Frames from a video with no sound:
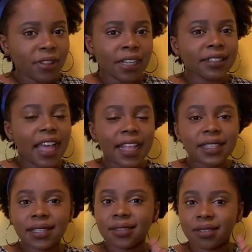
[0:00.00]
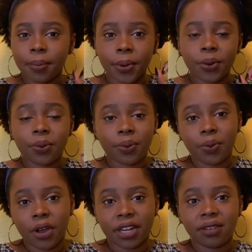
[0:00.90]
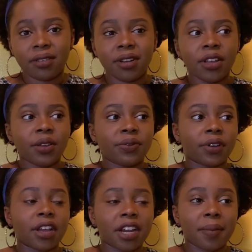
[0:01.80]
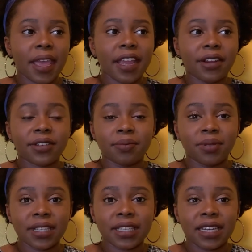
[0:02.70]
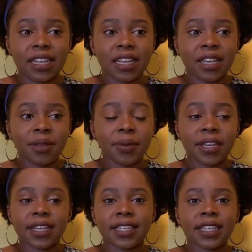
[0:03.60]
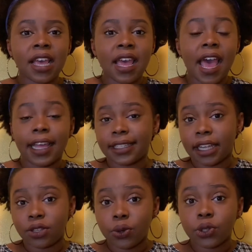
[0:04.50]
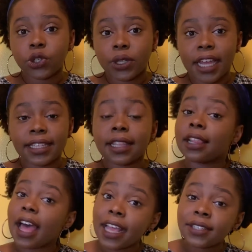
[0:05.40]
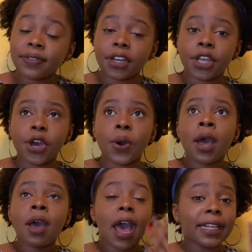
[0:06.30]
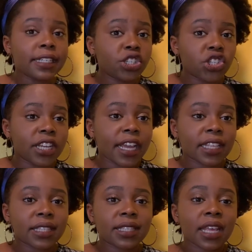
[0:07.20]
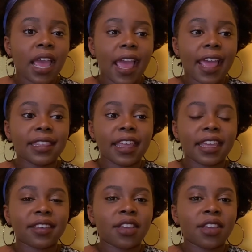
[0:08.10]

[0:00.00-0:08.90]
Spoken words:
that's number one for cutting my hair, simplicity. Because as I told you guys in the last video, I teach dance, and like